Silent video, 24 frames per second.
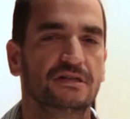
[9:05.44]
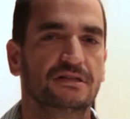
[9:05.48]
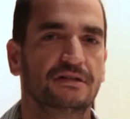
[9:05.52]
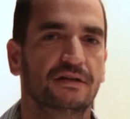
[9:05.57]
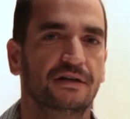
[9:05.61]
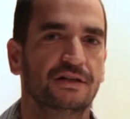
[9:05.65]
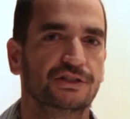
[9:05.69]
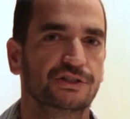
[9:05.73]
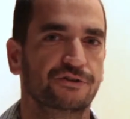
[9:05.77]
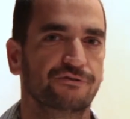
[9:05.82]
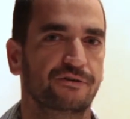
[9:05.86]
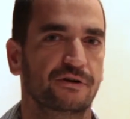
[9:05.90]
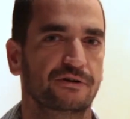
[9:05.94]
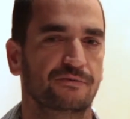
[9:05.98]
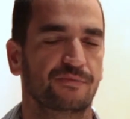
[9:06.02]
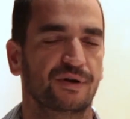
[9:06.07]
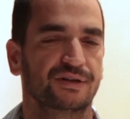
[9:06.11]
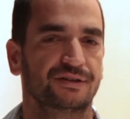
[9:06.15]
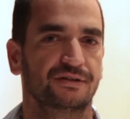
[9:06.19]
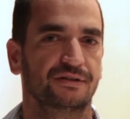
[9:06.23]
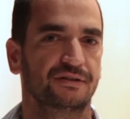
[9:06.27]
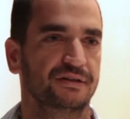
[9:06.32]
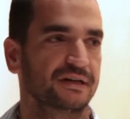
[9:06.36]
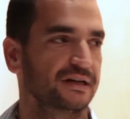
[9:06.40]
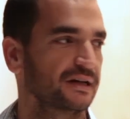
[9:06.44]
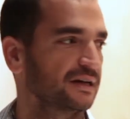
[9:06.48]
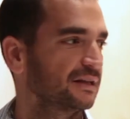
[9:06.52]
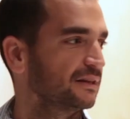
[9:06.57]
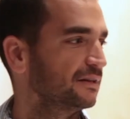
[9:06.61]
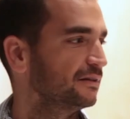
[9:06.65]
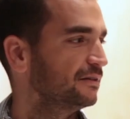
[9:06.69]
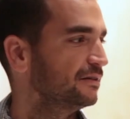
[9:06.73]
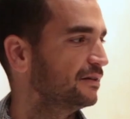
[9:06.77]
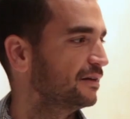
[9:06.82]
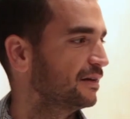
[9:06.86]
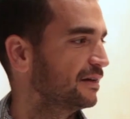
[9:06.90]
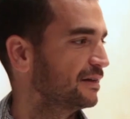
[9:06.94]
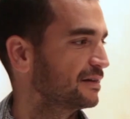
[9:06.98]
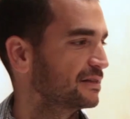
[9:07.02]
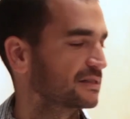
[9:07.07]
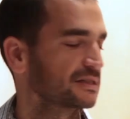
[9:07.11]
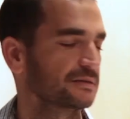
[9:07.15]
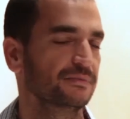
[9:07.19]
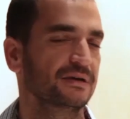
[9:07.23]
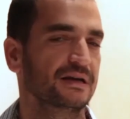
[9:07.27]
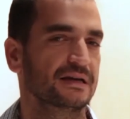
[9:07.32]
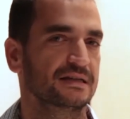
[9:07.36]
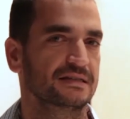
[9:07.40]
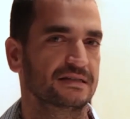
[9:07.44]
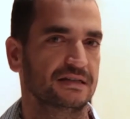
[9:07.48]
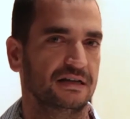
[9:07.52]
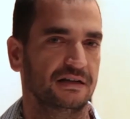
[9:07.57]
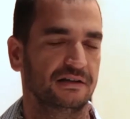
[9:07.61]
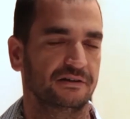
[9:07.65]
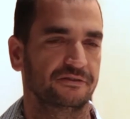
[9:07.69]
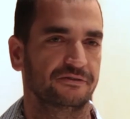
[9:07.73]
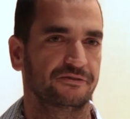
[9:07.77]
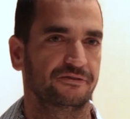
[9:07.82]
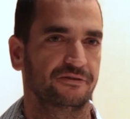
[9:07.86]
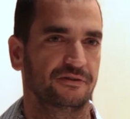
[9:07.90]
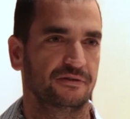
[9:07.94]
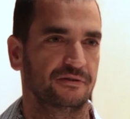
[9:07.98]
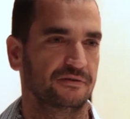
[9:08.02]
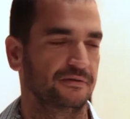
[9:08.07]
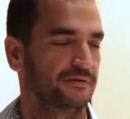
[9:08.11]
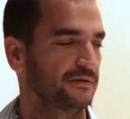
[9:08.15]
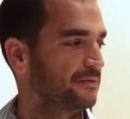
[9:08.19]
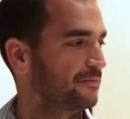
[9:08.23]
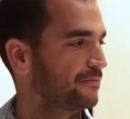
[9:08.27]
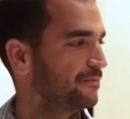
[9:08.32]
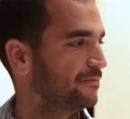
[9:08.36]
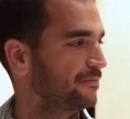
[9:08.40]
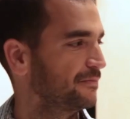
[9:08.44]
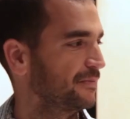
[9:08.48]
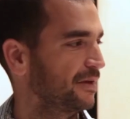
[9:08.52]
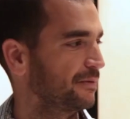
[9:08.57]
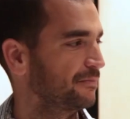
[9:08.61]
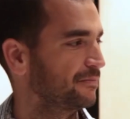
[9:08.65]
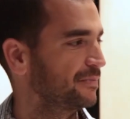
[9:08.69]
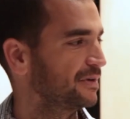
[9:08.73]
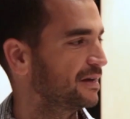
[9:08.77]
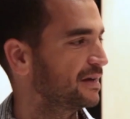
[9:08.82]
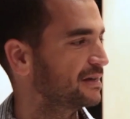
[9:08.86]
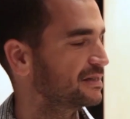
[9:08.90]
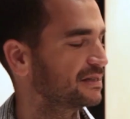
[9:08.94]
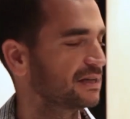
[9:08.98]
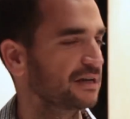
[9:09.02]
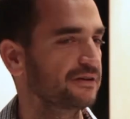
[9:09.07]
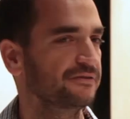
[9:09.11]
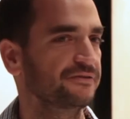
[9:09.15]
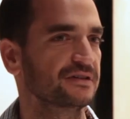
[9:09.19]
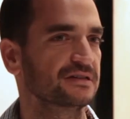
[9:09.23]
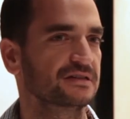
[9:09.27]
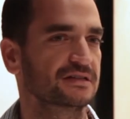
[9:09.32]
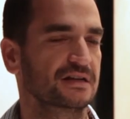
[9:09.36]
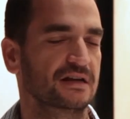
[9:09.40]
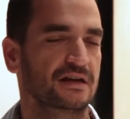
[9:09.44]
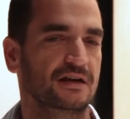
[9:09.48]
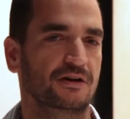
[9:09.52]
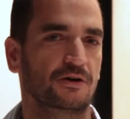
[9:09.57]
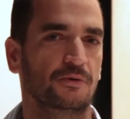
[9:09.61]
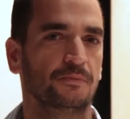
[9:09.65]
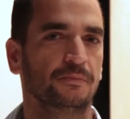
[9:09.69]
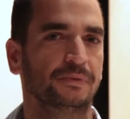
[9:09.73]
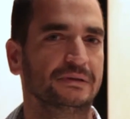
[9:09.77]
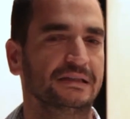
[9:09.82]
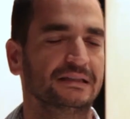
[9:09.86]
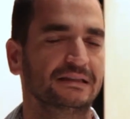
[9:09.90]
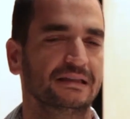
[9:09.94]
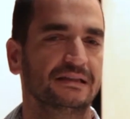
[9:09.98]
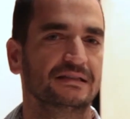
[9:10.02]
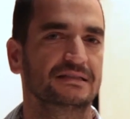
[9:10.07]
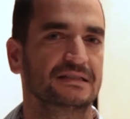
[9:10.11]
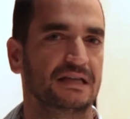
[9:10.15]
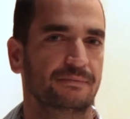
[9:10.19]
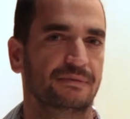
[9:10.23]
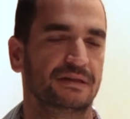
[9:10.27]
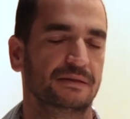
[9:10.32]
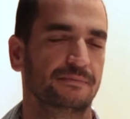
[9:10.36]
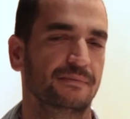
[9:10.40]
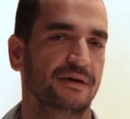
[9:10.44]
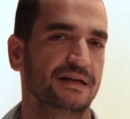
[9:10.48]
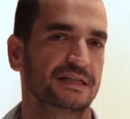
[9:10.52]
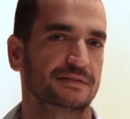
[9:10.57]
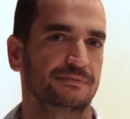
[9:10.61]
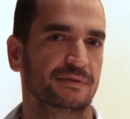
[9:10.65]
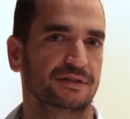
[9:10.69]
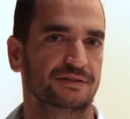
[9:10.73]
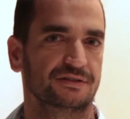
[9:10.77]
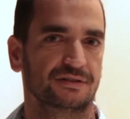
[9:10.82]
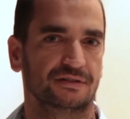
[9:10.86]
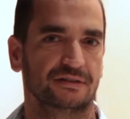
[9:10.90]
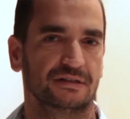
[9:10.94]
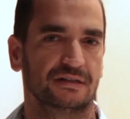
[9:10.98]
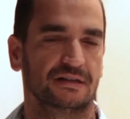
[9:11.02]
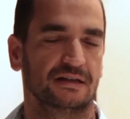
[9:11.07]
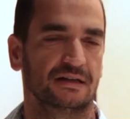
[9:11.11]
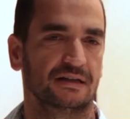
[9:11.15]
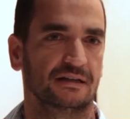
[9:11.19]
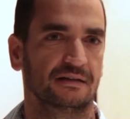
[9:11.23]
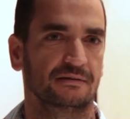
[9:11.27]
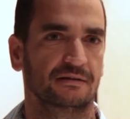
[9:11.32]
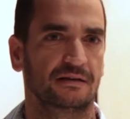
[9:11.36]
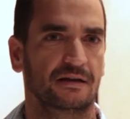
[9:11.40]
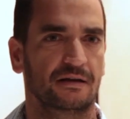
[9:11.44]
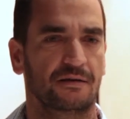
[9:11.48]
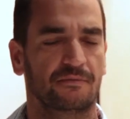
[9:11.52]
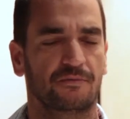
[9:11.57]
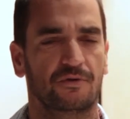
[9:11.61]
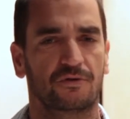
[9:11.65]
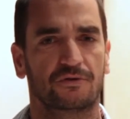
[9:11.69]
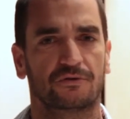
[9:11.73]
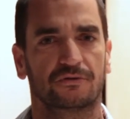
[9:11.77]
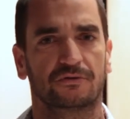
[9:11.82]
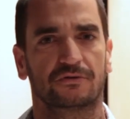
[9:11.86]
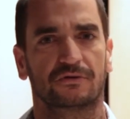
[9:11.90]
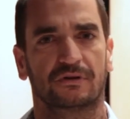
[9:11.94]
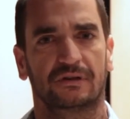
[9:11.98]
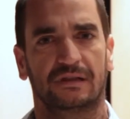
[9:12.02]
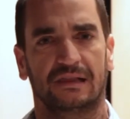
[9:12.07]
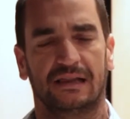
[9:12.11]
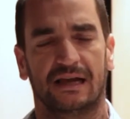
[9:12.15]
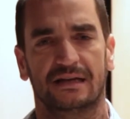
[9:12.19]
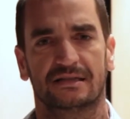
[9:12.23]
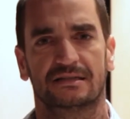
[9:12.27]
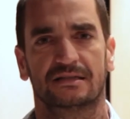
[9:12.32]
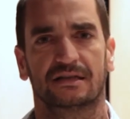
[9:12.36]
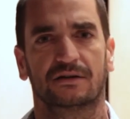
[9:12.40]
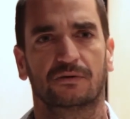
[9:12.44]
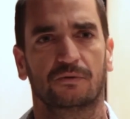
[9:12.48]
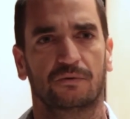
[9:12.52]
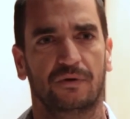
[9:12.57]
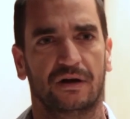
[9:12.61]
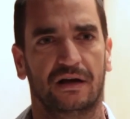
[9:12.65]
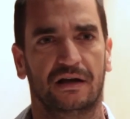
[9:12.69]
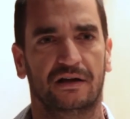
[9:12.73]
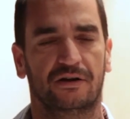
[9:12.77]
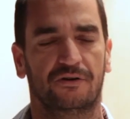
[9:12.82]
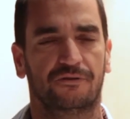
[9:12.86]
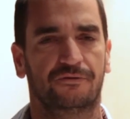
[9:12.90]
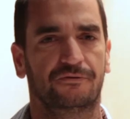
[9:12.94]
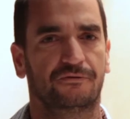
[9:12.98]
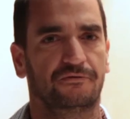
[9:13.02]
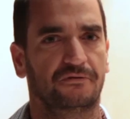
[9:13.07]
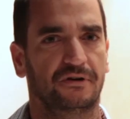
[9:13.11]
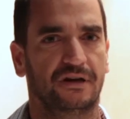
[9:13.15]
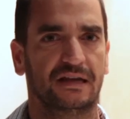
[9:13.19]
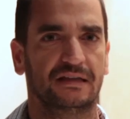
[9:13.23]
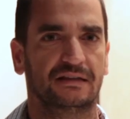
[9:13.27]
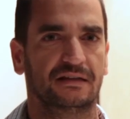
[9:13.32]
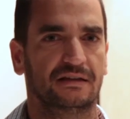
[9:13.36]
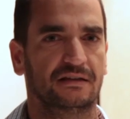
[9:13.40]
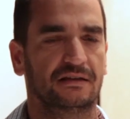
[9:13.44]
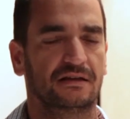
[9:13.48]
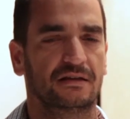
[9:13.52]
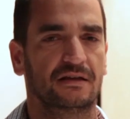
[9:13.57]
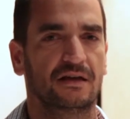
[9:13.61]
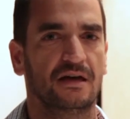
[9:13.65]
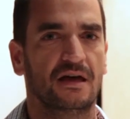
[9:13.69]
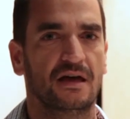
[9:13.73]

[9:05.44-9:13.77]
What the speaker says: series of our material is BSF. BSF is a completely cement-based material, a more classic way of creating